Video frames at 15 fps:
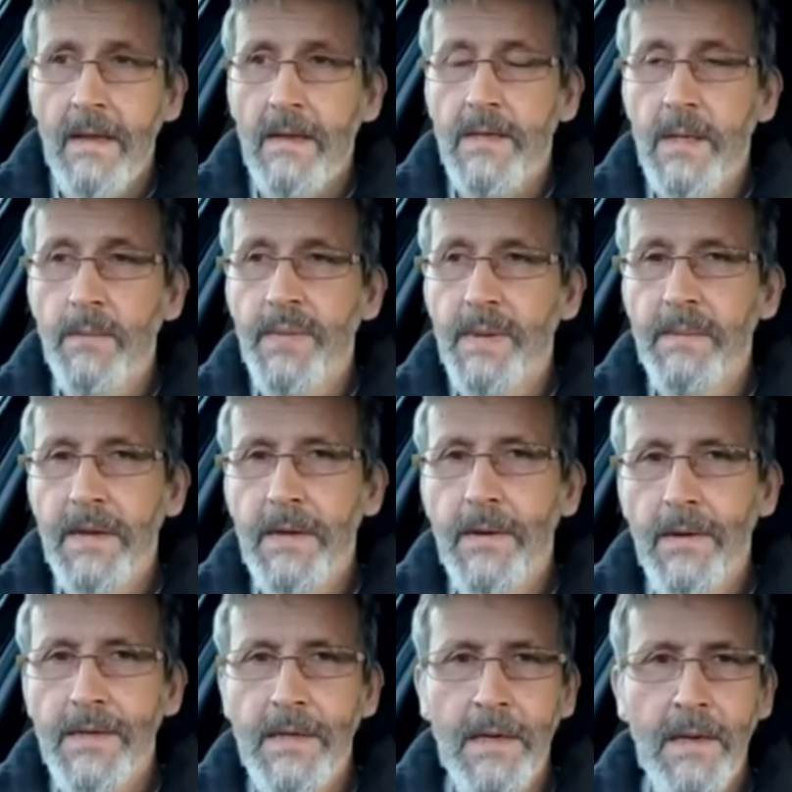simply
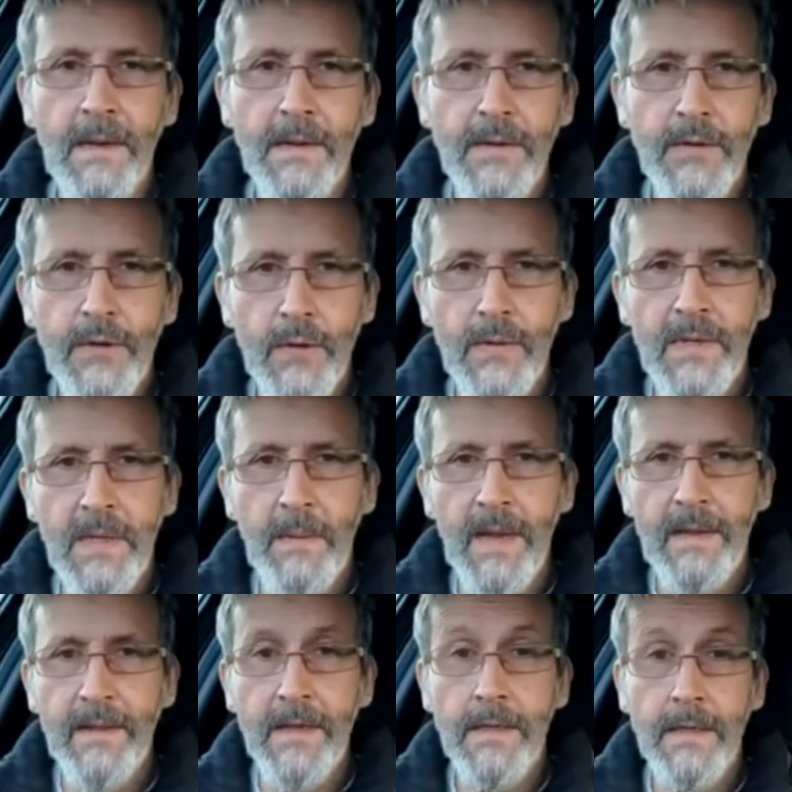because England chose to
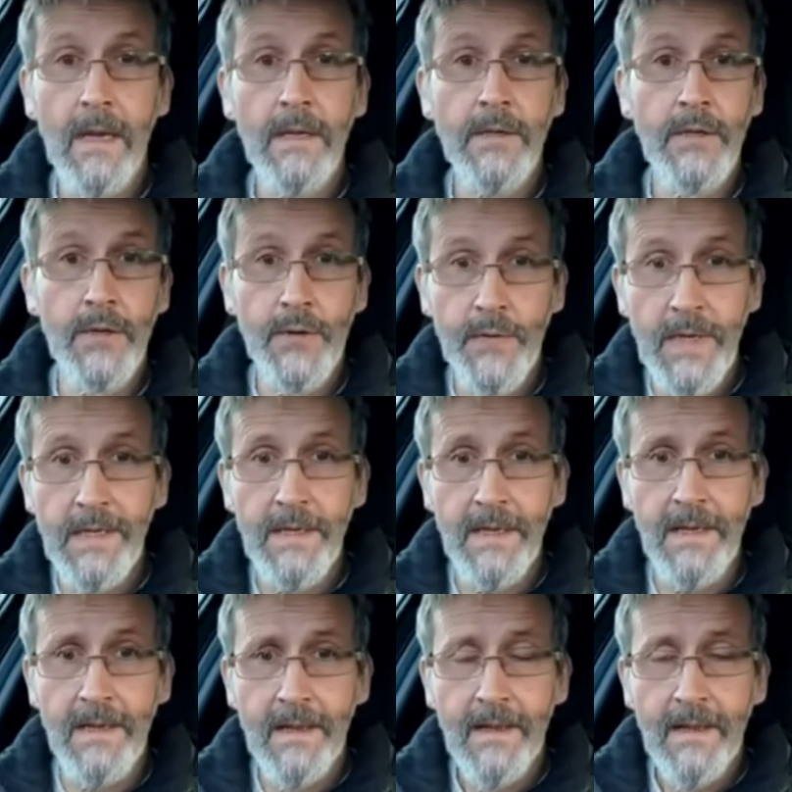make this a
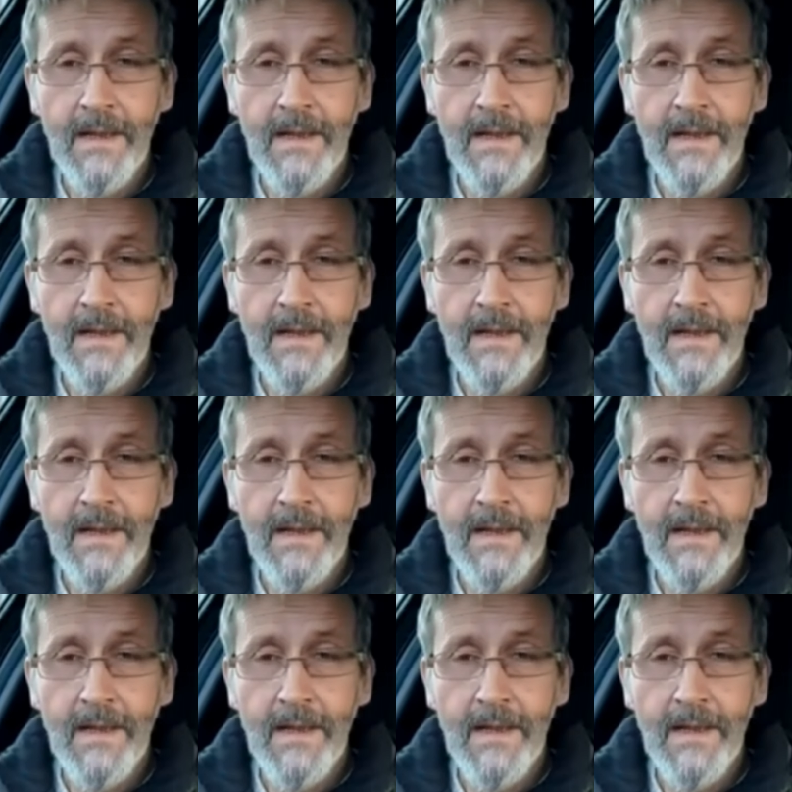treaty.